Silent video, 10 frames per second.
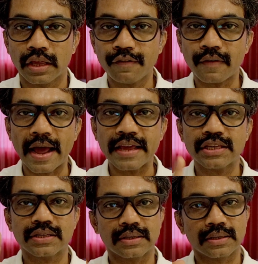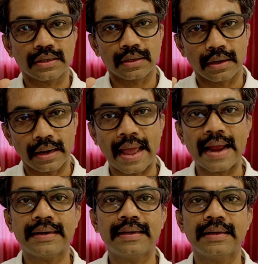If I
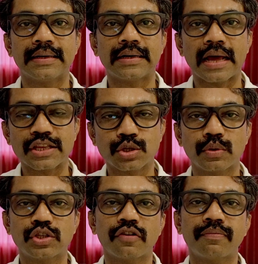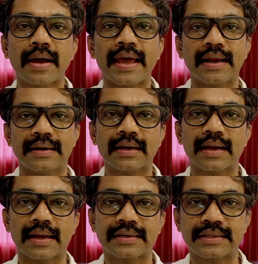land here and switch off my Airtel
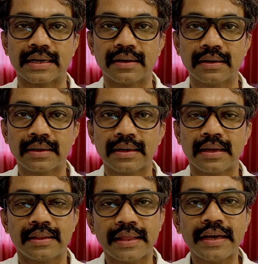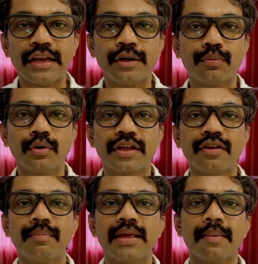connection, then it would
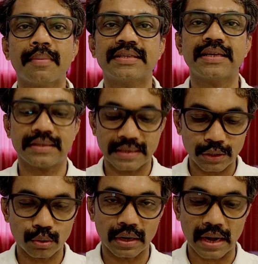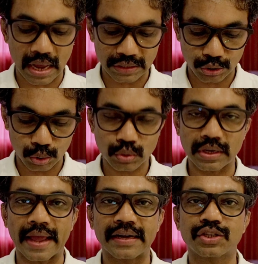give me a message that your last
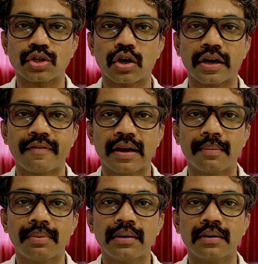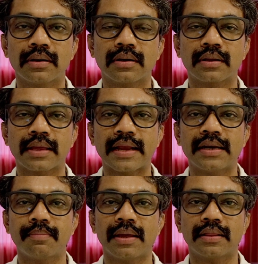used line is not available. Can
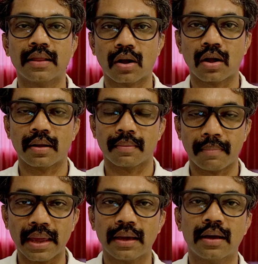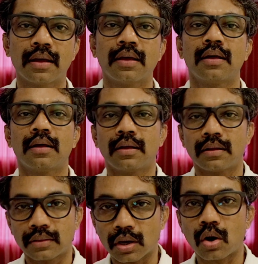it make
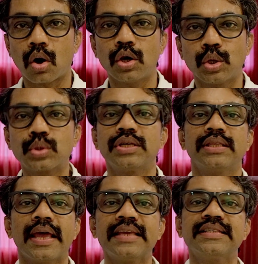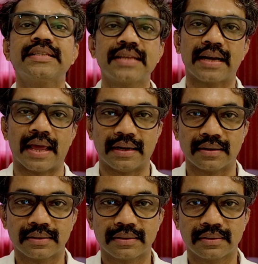the call using the existing line?
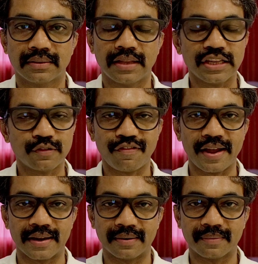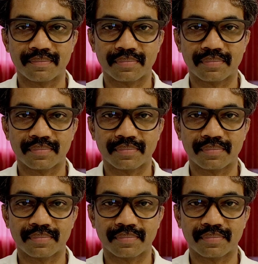That's fine.